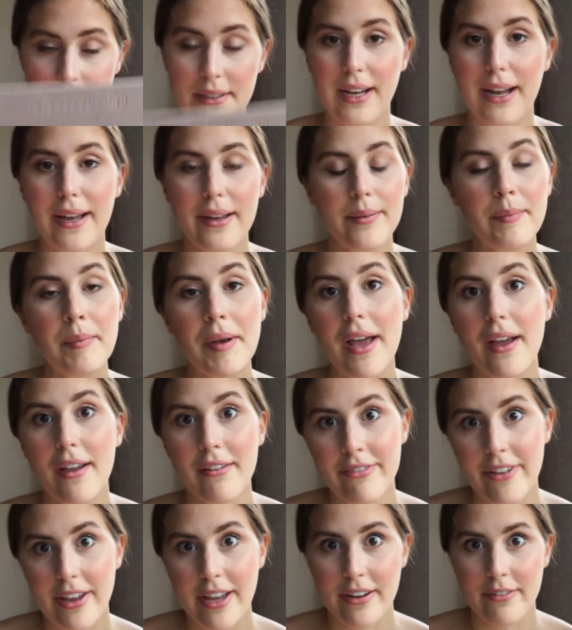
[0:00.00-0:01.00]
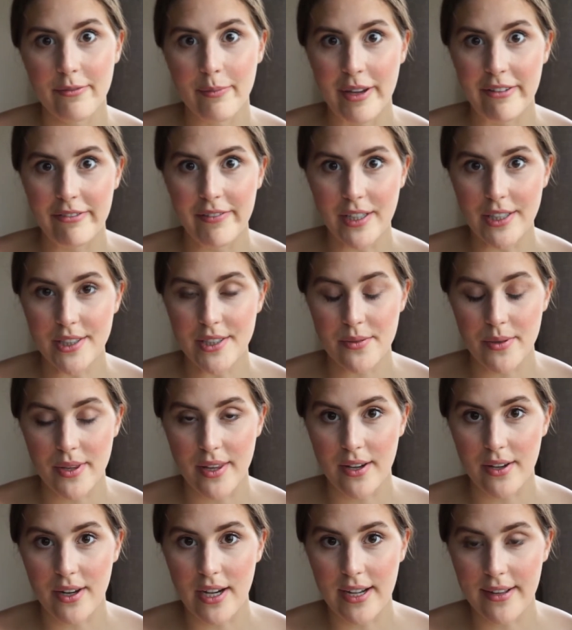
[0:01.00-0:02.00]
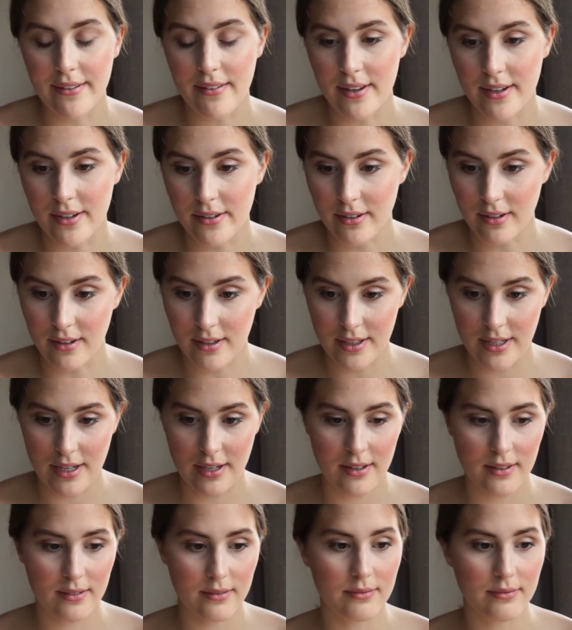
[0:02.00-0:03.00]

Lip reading: I am not a fan of my face without eyeliner on it.